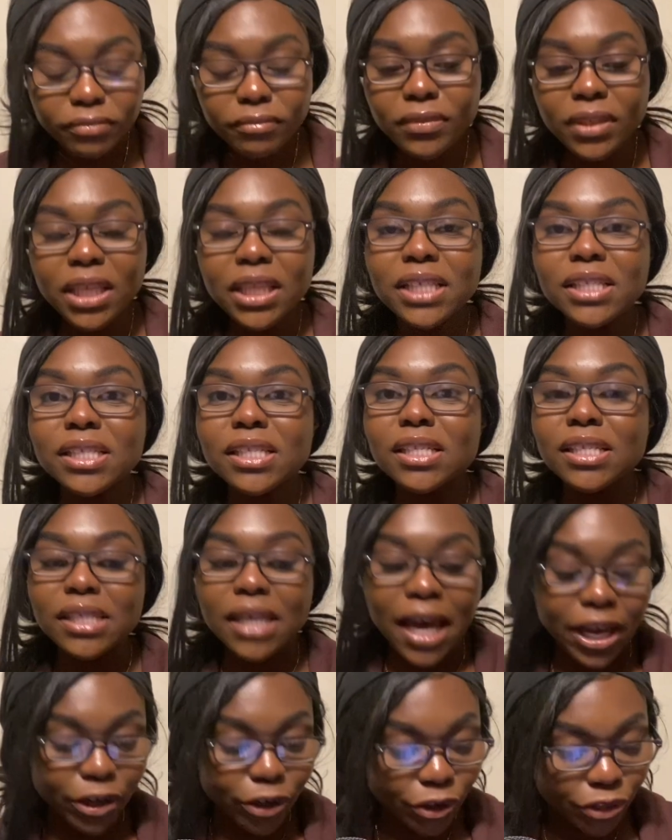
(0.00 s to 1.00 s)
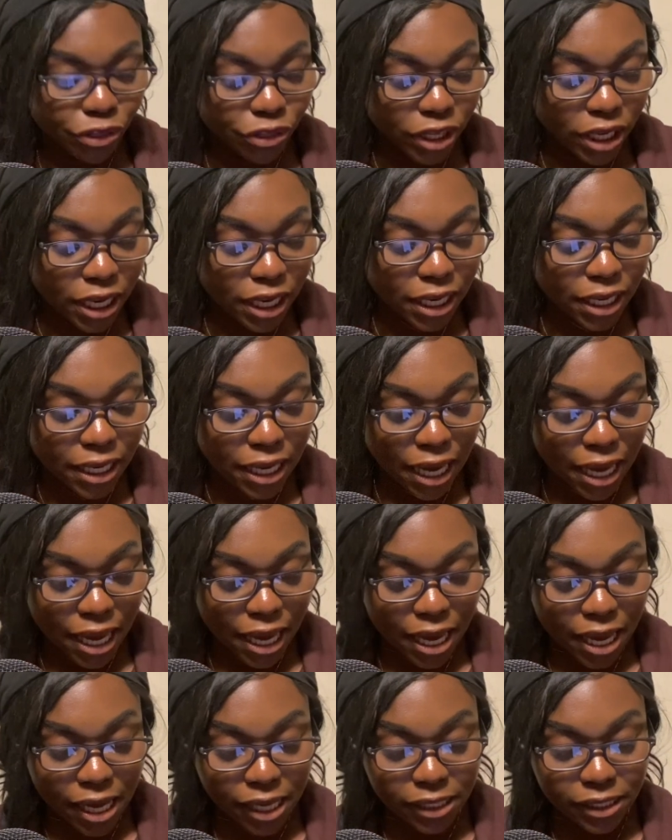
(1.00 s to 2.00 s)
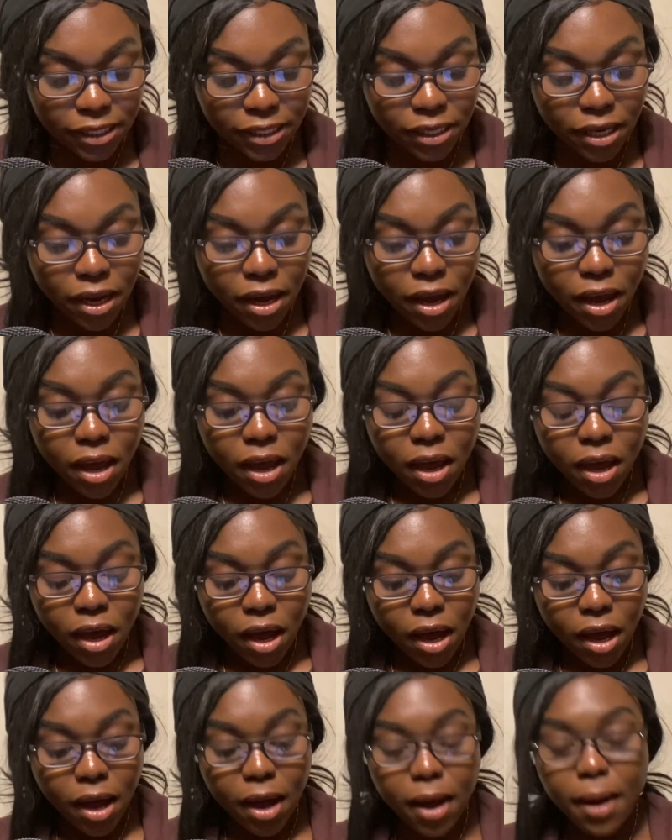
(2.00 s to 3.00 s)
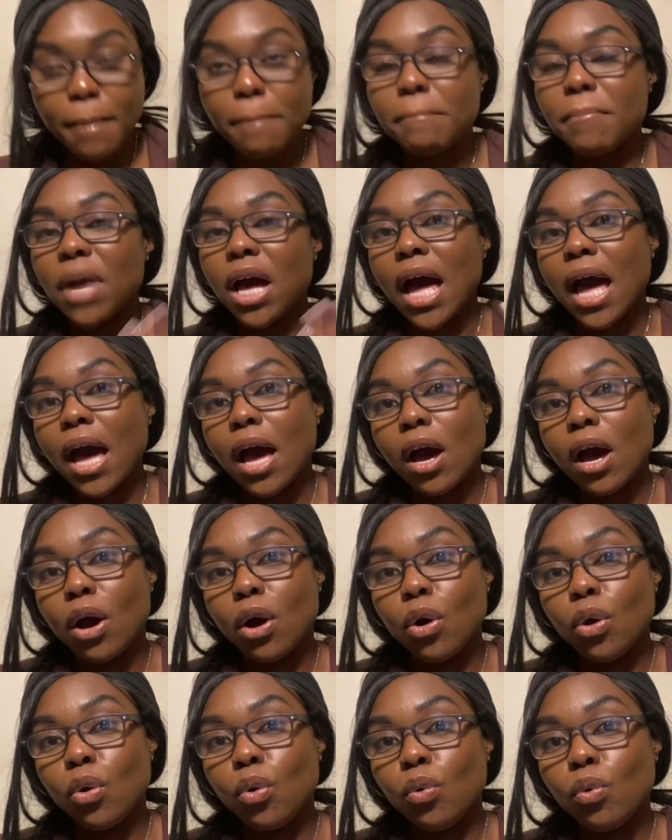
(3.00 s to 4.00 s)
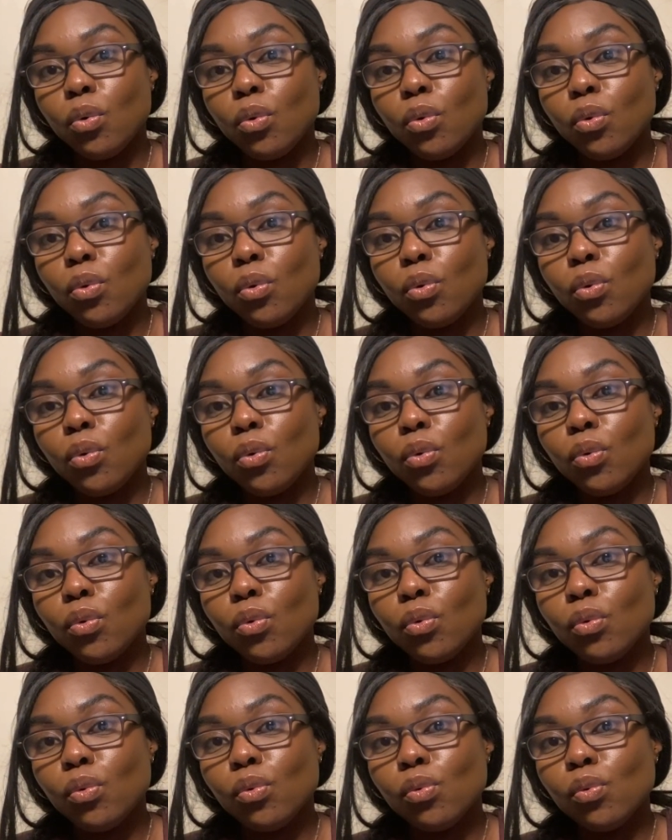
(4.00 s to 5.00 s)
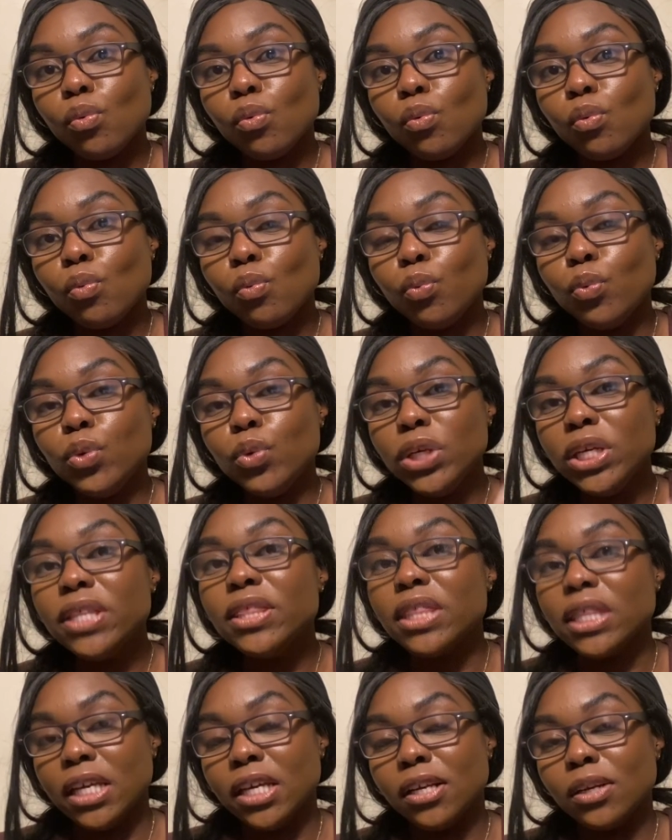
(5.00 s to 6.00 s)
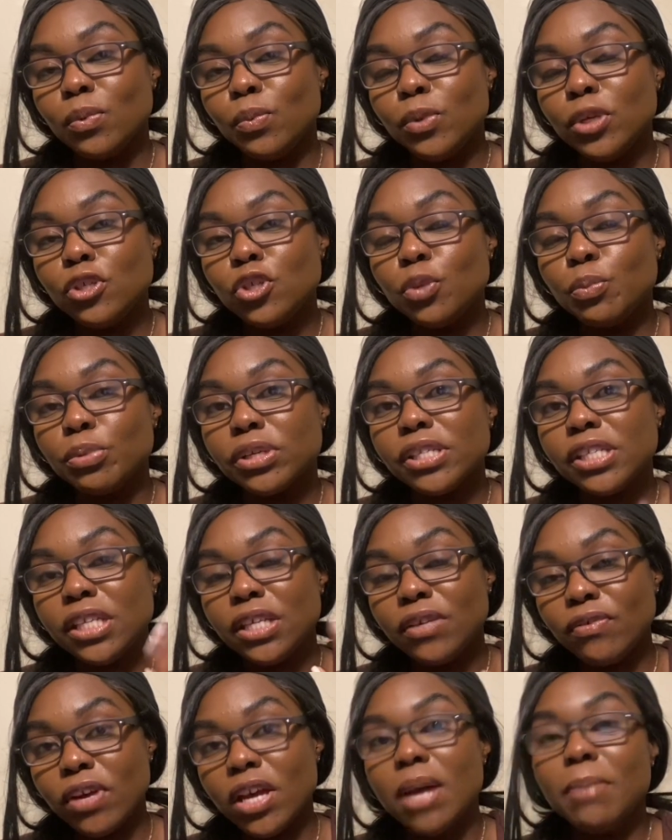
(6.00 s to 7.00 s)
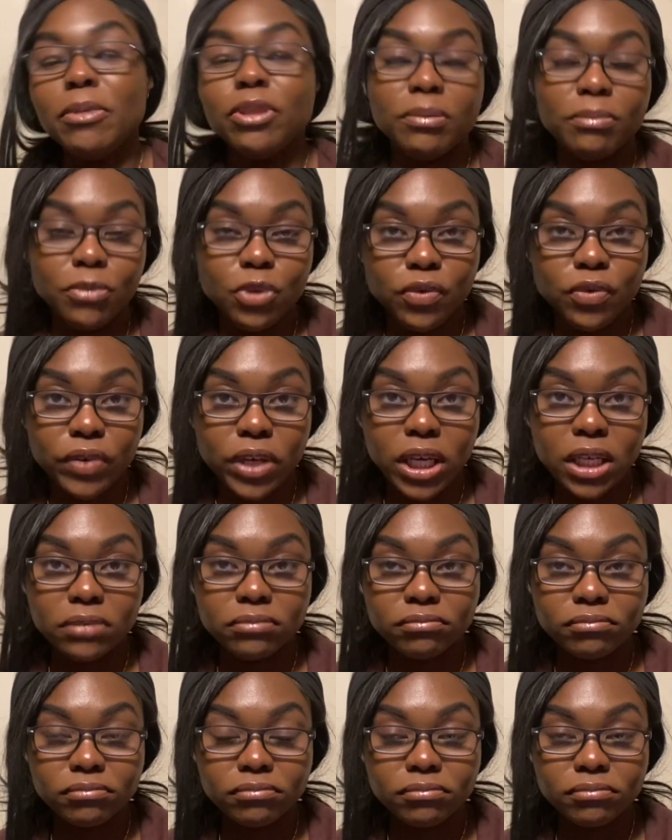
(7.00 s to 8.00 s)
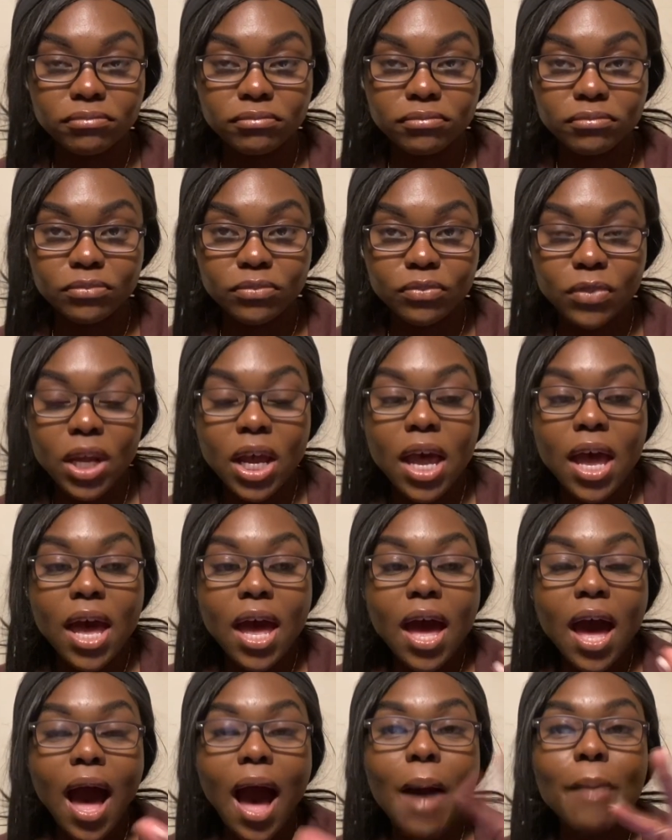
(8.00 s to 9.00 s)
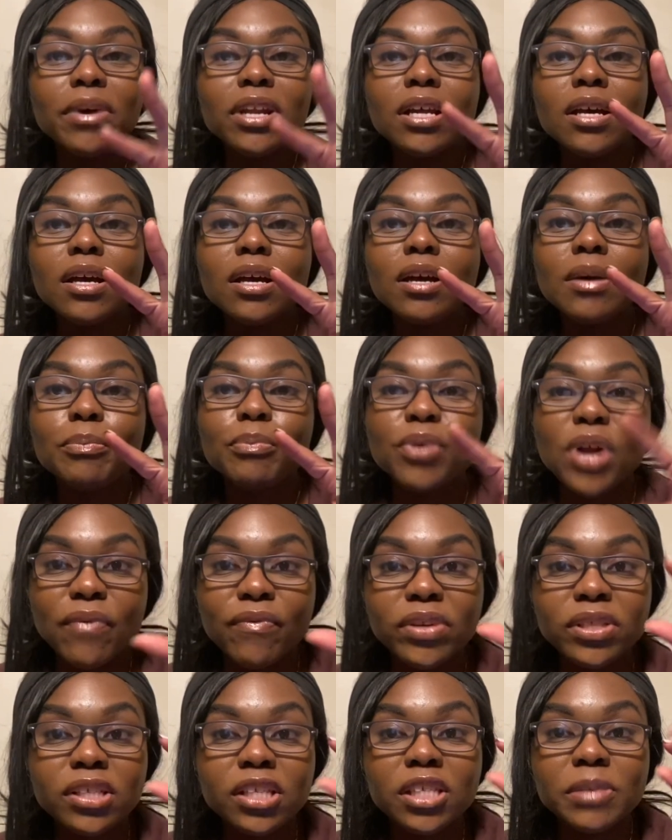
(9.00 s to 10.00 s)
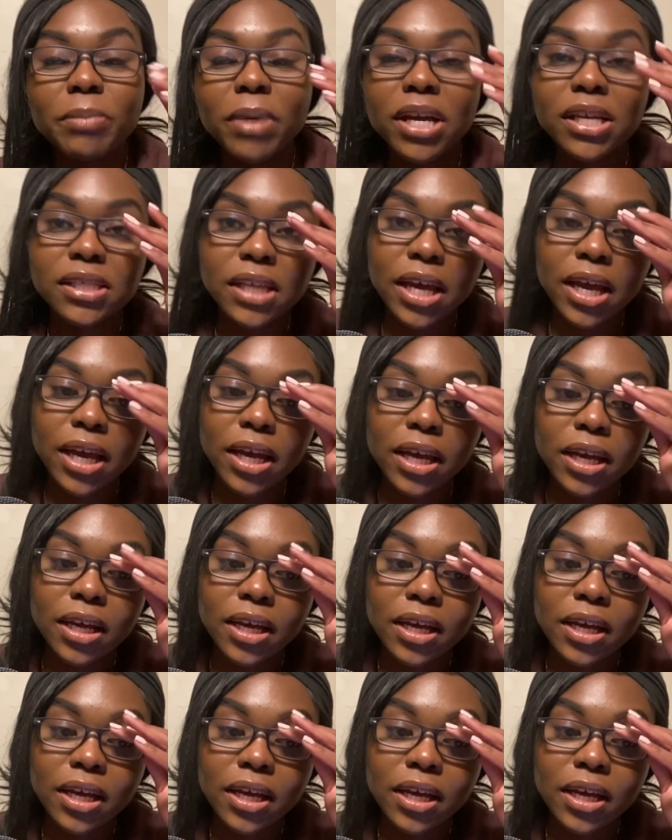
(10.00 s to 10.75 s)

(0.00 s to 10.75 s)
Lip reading: this entire thing and how we think we should perceive him in the movie. I'm gonna preface this by saying